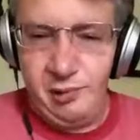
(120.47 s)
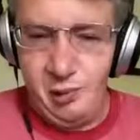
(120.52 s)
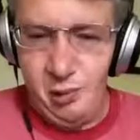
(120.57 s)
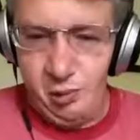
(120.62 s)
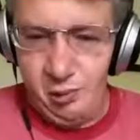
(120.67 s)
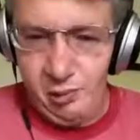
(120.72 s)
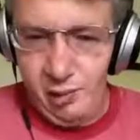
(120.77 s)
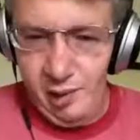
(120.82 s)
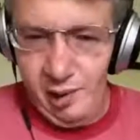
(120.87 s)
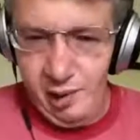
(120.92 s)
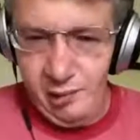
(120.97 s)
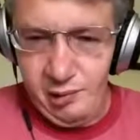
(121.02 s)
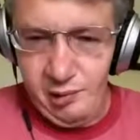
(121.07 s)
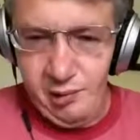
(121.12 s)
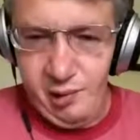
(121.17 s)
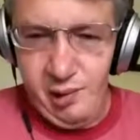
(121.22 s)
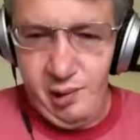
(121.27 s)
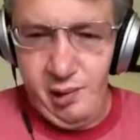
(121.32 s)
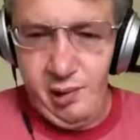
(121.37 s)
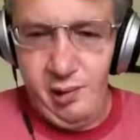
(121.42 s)
so glad
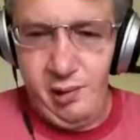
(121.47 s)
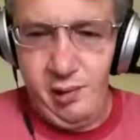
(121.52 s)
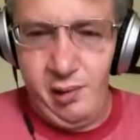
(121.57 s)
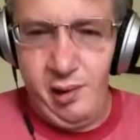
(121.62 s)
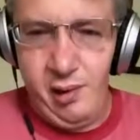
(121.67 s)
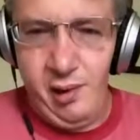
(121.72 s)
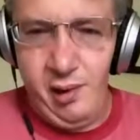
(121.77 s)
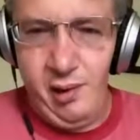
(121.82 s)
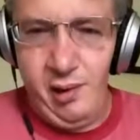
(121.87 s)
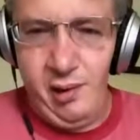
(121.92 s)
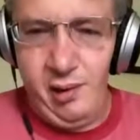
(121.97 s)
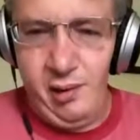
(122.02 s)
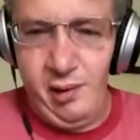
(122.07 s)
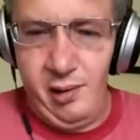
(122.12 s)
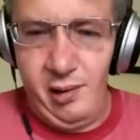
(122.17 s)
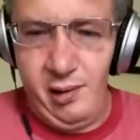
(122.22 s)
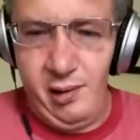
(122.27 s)
you're here, and